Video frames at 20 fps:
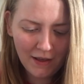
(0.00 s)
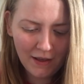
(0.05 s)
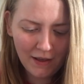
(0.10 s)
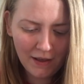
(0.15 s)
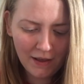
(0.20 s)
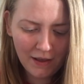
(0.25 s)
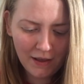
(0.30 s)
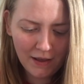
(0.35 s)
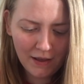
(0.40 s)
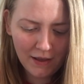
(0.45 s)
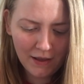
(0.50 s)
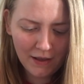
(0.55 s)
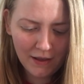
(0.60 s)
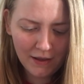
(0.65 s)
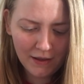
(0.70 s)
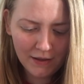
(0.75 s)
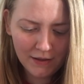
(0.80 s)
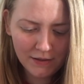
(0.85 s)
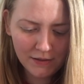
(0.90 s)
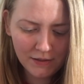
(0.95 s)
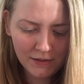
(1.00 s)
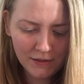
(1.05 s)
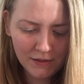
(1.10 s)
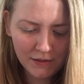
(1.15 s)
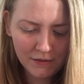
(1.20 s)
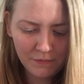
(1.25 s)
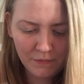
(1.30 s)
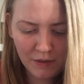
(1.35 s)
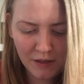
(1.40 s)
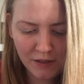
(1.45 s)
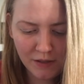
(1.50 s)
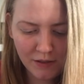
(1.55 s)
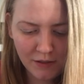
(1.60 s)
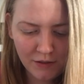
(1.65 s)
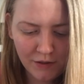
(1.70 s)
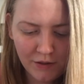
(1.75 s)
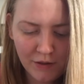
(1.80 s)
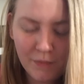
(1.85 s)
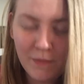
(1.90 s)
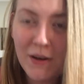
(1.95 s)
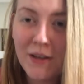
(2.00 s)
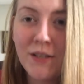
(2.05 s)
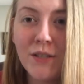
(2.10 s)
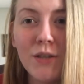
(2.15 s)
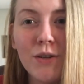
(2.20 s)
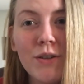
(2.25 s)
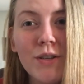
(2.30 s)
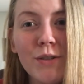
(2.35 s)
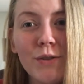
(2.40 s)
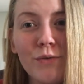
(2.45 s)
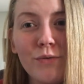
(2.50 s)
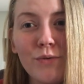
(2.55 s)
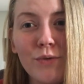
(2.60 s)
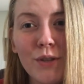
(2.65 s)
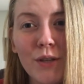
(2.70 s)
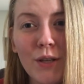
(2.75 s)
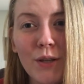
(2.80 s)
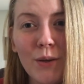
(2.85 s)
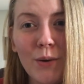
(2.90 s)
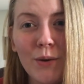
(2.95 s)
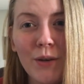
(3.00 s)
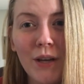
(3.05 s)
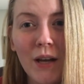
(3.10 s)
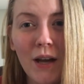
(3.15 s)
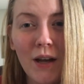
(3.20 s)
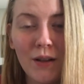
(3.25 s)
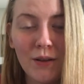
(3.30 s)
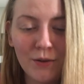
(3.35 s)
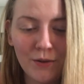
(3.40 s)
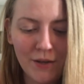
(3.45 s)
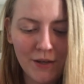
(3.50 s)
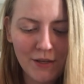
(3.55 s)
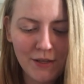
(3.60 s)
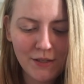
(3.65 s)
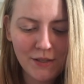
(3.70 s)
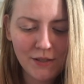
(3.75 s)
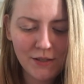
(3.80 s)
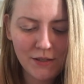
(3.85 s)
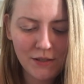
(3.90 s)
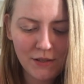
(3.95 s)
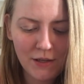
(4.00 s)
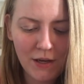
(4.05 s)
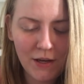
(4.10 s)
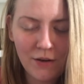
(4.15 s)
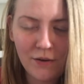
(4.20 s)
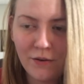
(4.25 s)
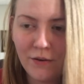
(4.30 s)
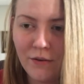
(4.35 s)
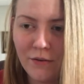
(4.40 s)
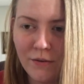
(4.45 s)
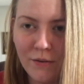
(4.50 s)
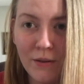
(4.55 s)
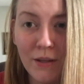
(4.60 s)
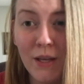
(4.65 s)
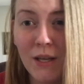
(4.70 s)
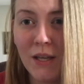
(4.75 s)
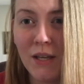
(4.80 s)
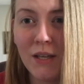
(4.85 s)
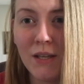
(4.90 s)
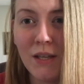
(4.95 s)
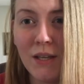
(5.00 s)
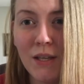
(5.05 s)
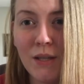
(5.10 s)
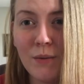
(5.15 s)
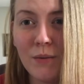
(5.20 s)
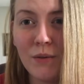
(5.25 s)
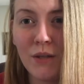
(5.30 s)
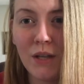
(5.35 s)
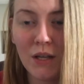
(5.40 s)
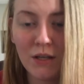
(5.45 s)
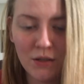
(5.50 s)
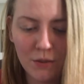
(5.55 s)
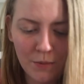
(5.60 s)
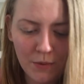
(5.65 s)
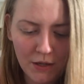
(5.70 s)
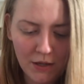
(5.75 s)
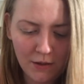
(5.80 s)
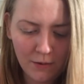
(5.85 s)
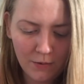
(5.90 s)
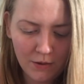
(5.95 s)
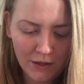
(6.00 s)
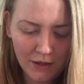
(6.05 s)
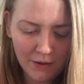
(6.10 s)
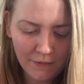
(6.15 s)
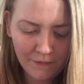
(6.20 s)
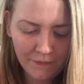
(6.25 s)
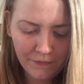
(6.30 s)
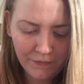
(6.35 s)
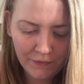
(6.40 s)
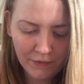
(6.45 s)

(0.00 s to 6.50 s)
And mustard. Mustard is really low in calories. I don't usually eat ketchup anyway.